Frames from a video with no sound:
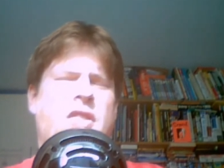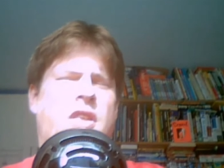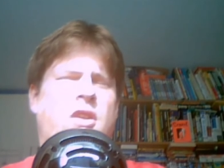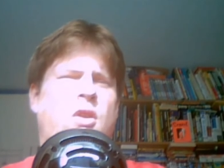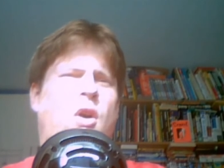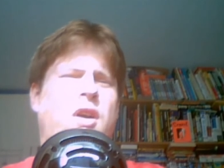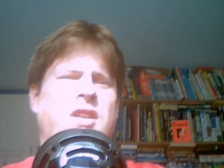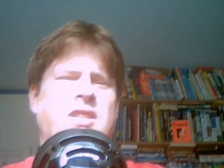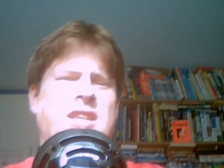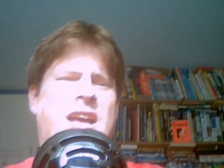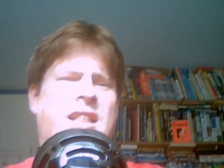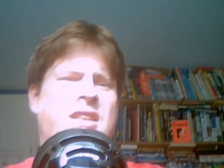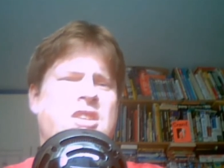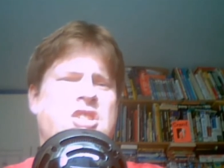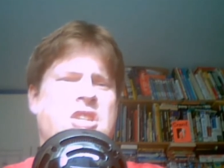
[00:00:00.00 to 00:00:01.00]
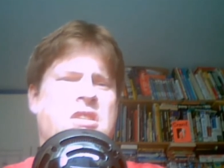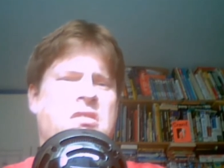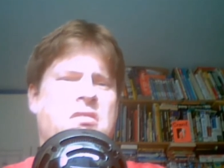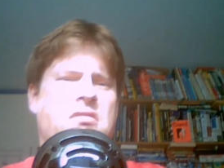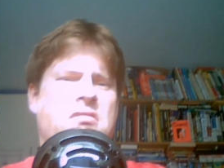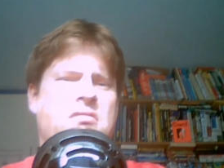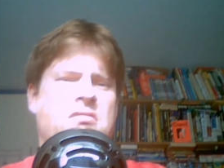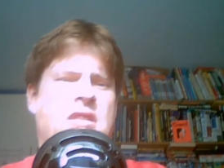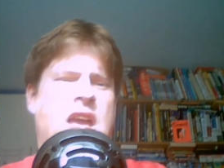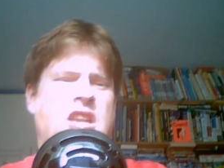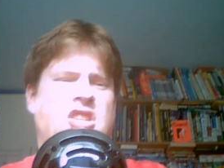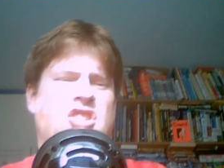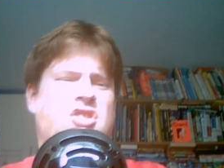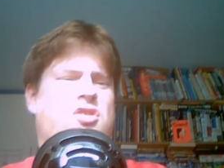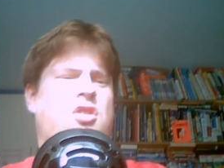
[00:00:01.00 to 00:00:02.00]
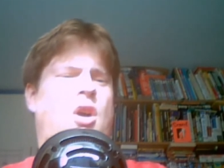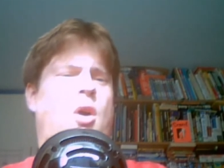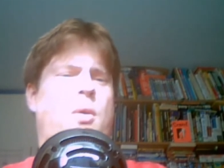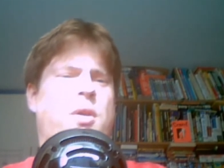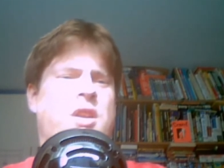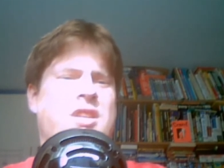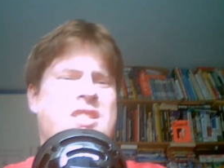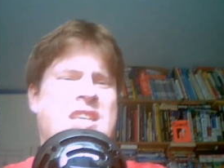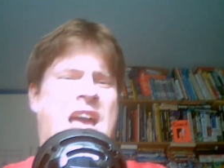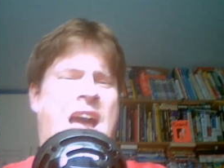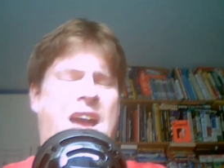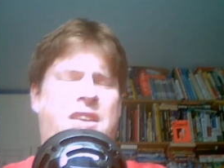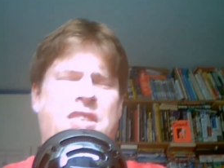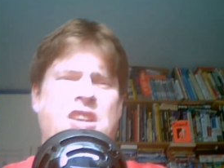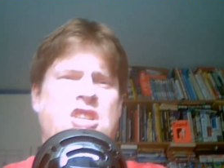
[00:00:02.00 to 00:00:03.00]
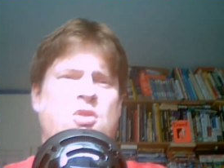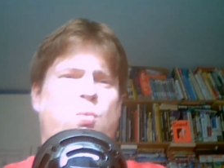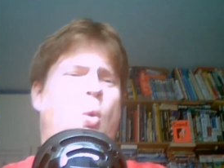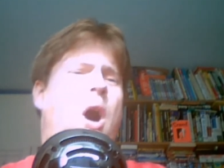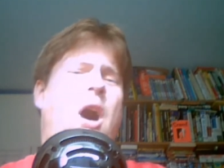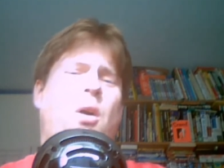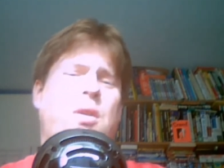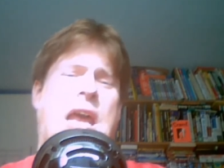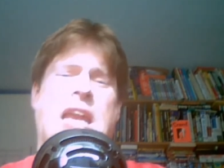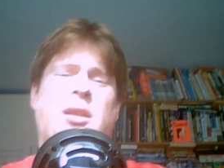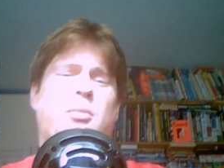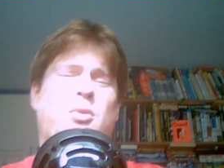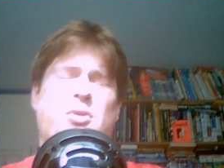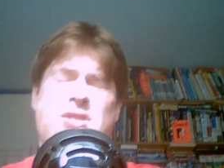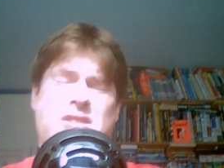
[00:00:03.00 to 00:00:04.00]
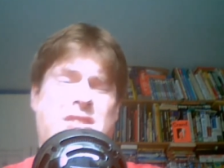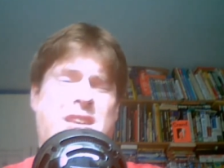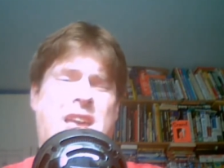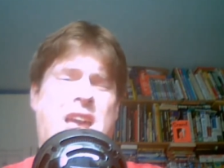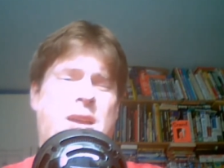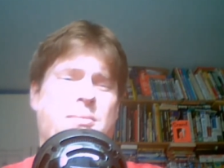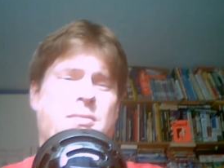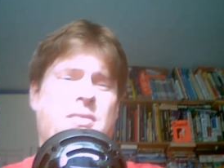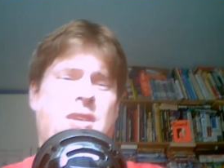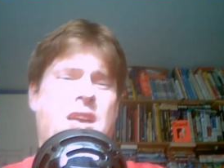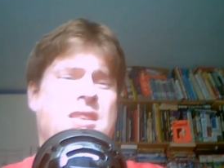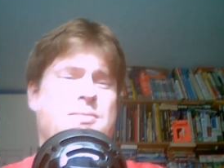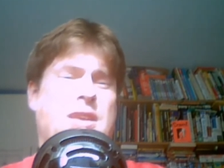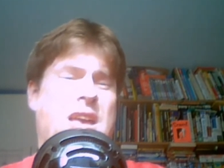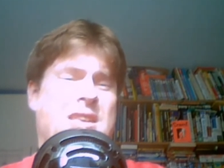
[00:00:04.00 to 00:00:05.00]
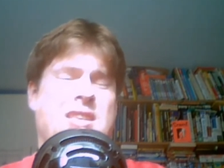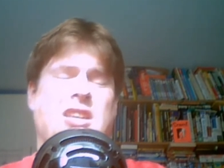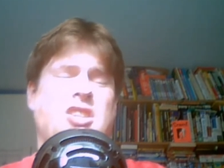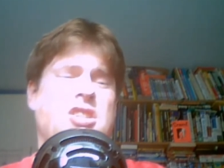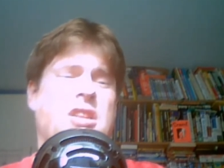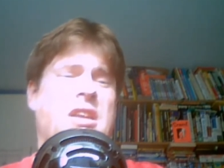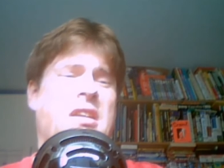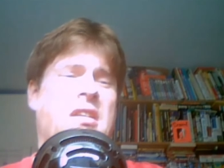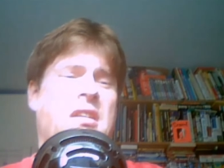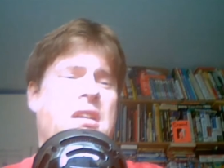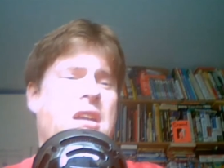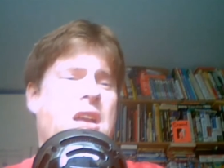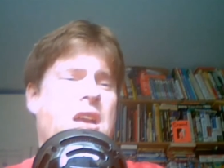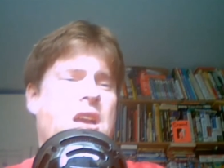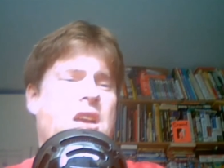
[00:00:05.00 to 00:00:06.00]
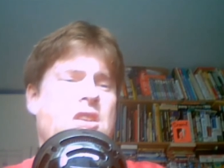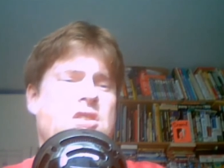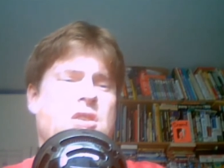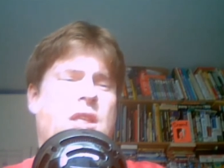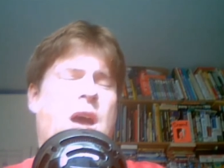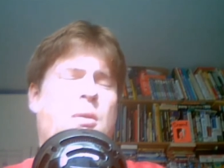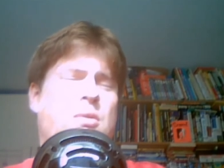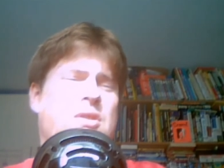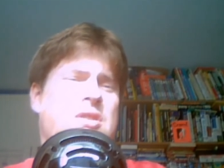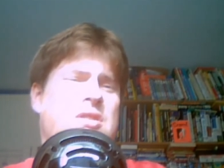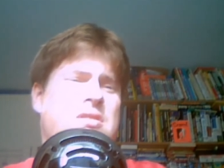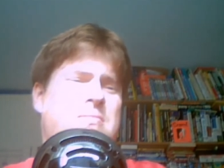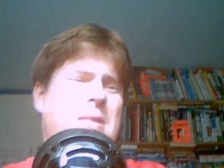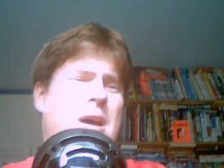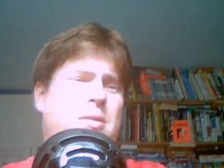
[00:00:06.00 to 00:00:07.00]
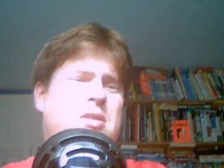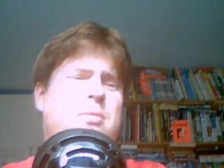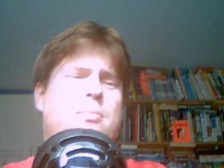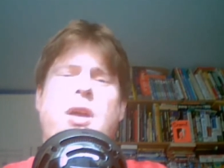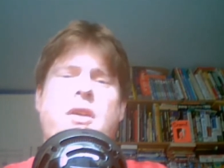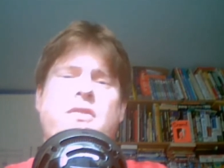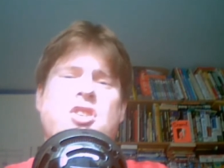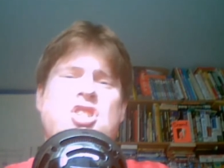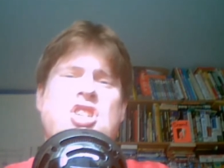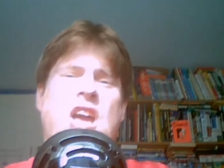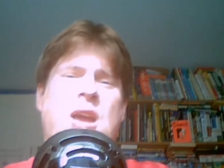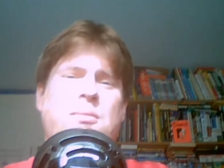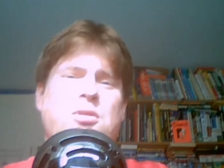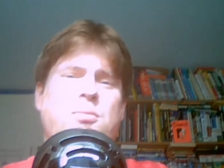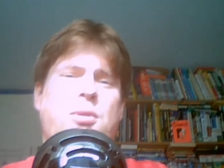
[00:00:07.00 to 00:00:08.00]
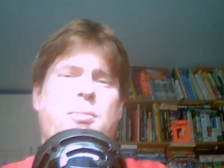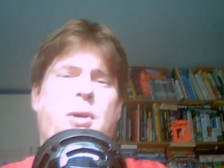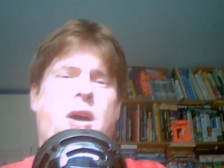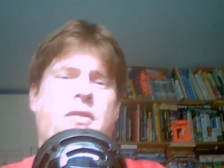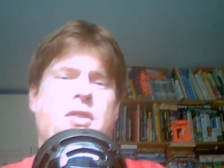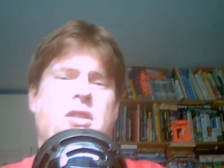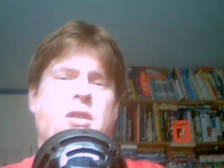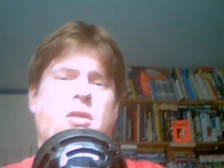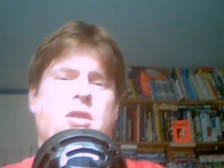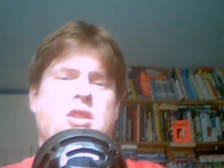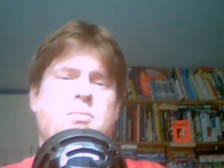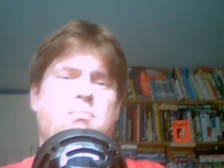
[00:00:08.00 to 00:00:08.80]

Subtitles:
They're not intelligent. They just go and attack. They're just wild animals in the game, essentially. So that was a bit of a shame, to be perfectly honest.